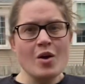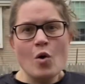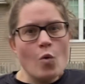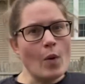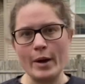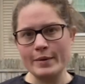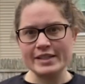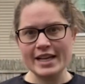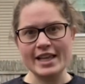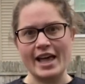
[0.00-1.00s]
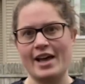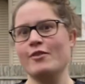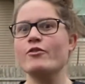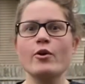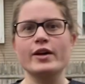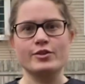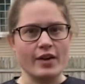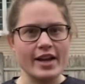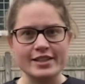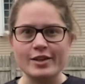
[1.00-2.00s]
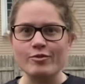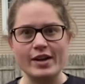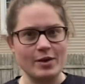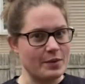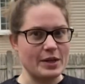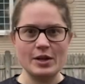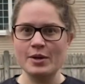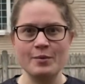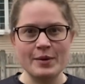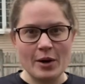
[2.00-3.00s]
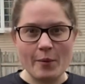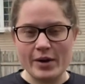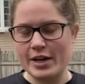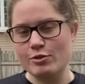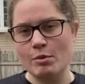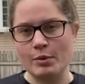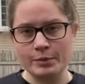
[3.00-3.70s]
why do we say that? Of course, right? It's unwritten. We don't want any trouble.